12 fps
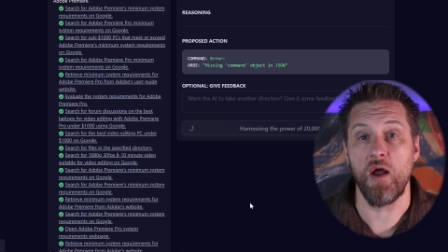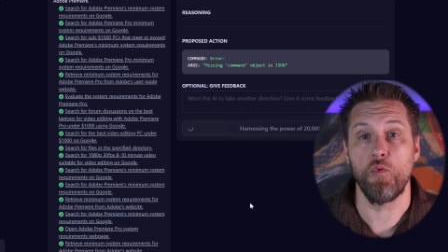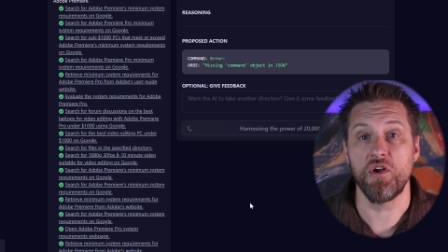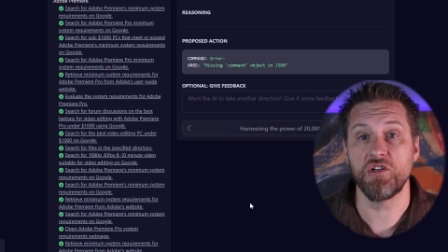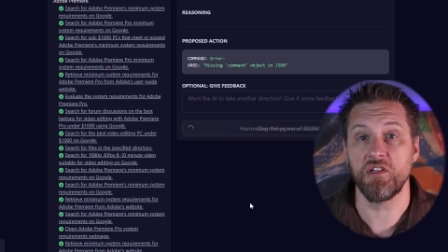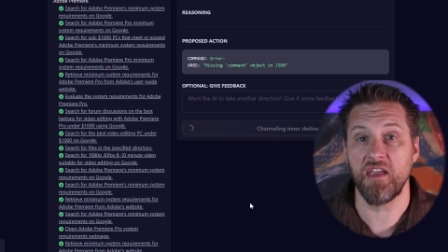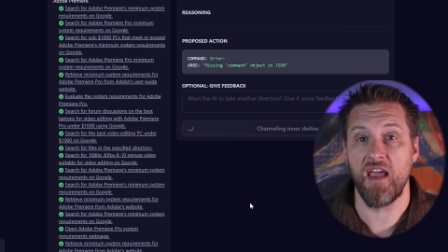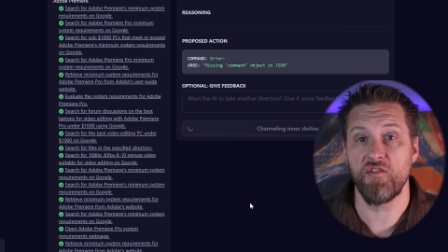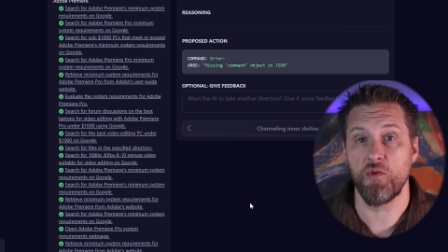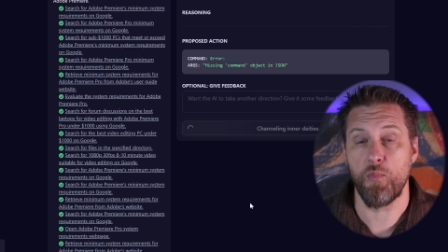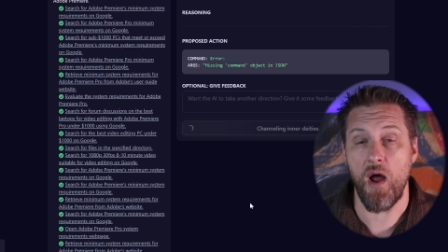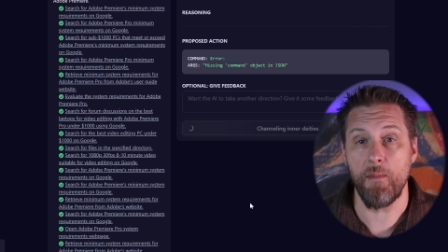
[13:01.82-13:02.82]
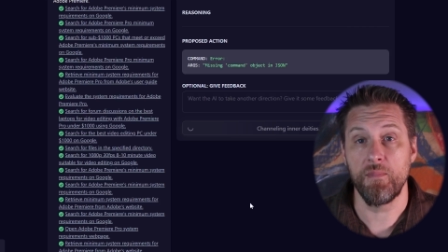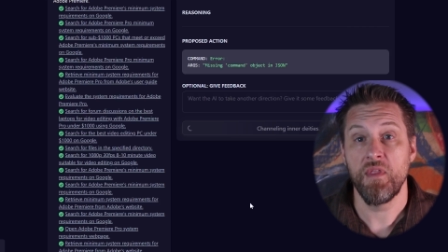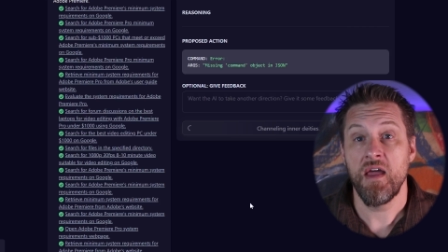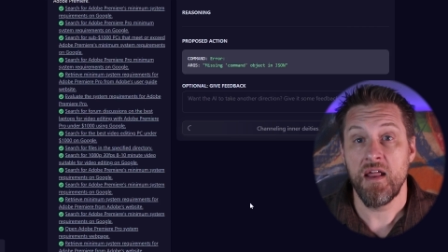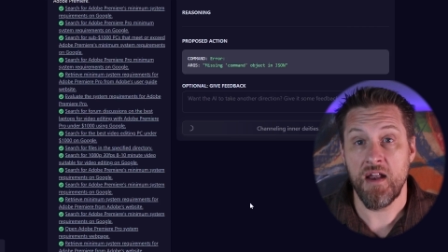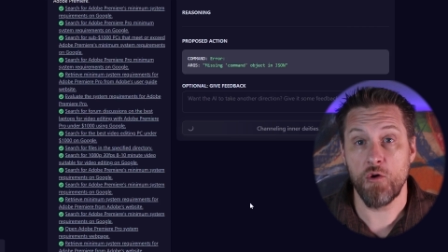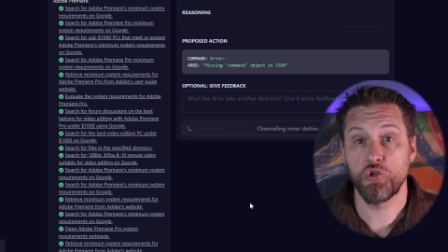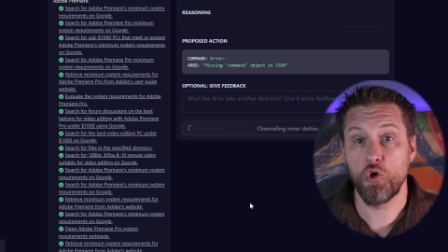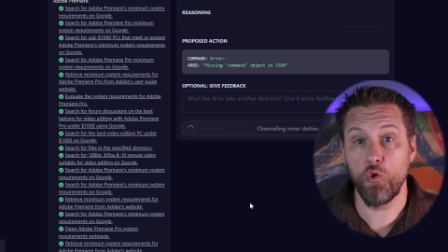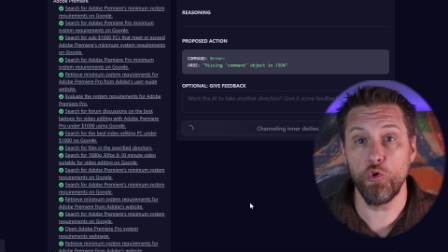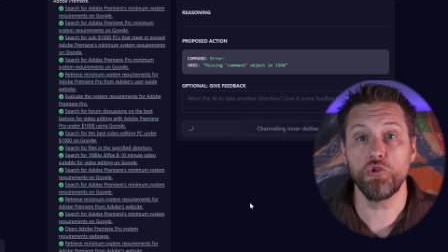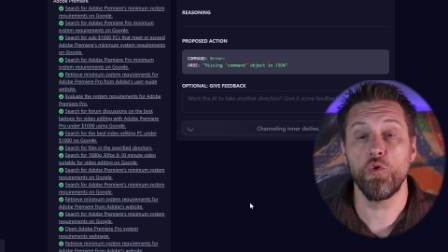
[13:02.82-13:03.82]
I originally gave it the problem. Now, it was
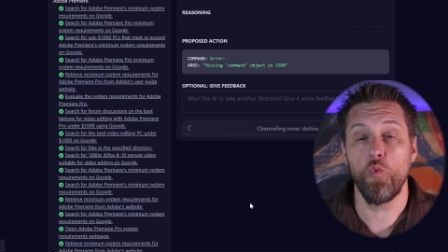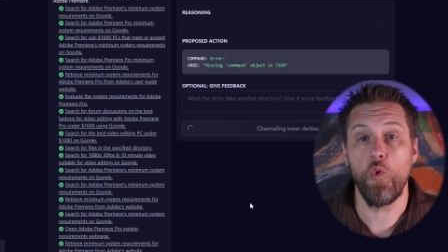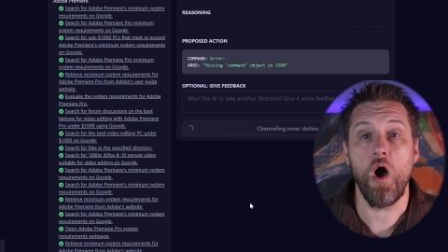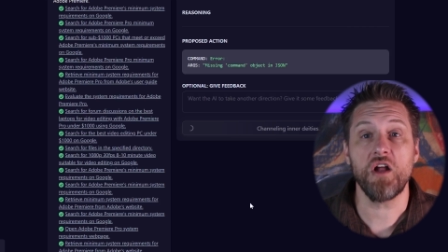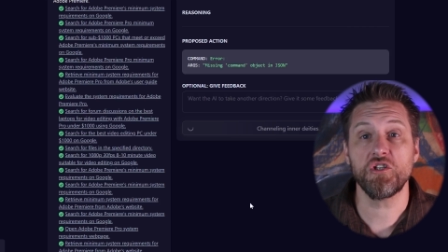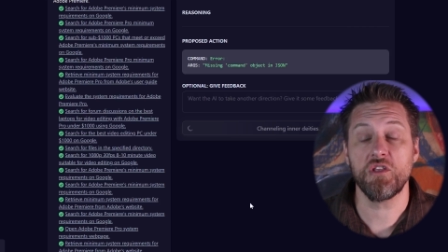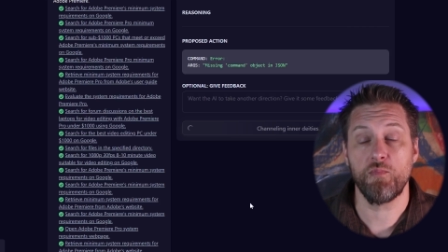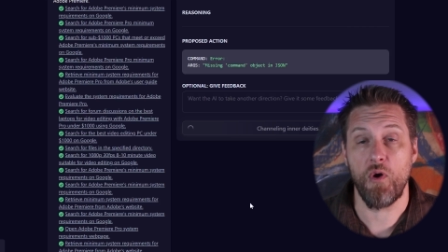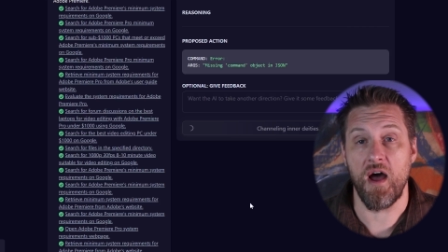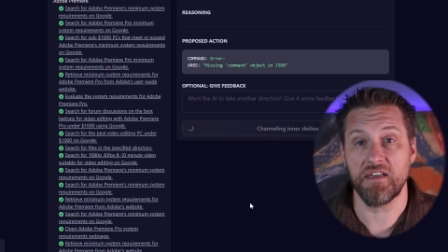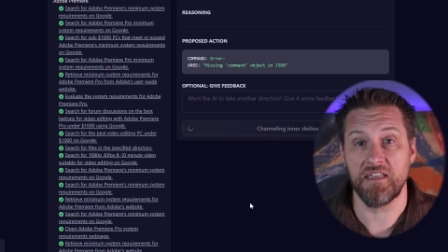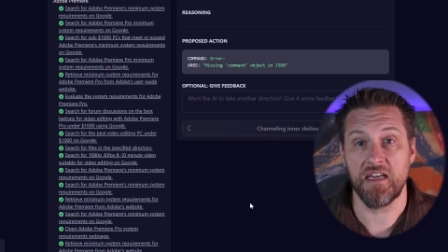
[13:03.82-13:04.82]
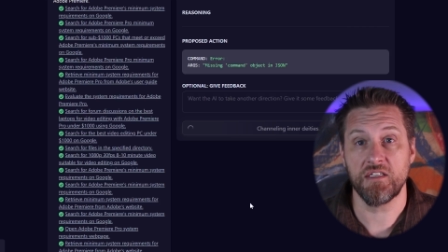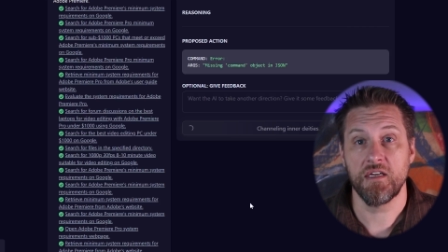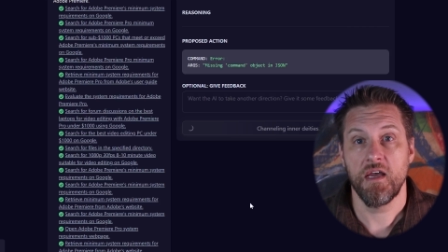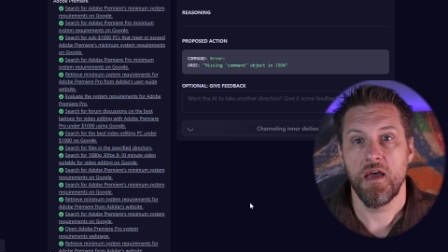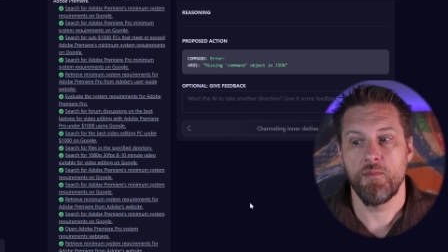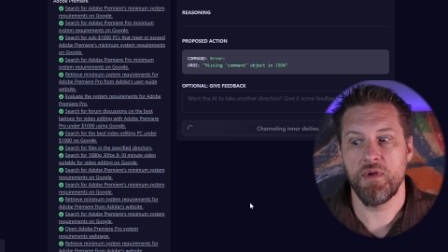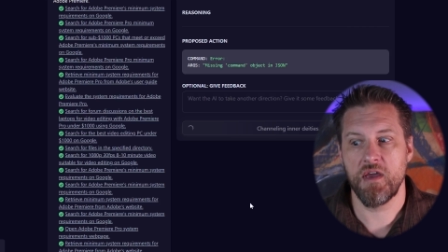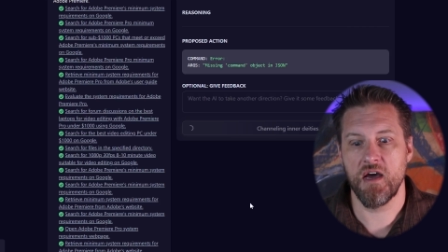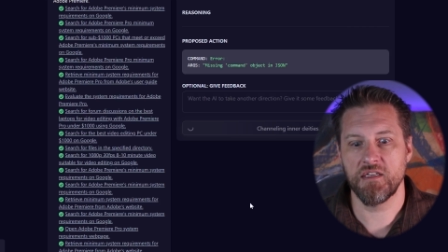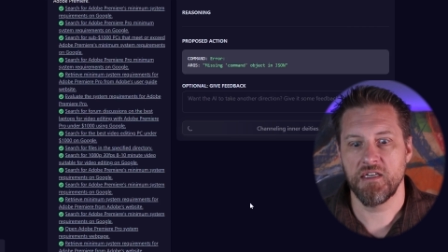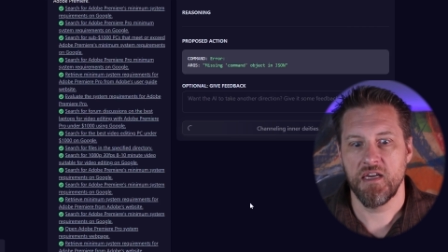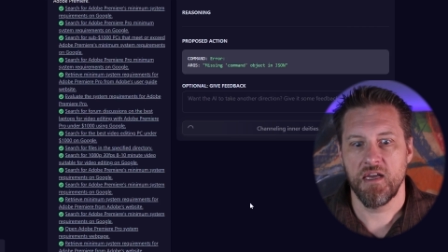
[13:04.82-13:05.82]
cool to watch the process
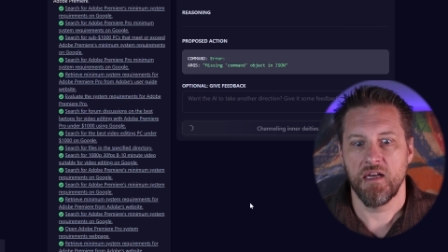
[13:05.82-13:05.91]
because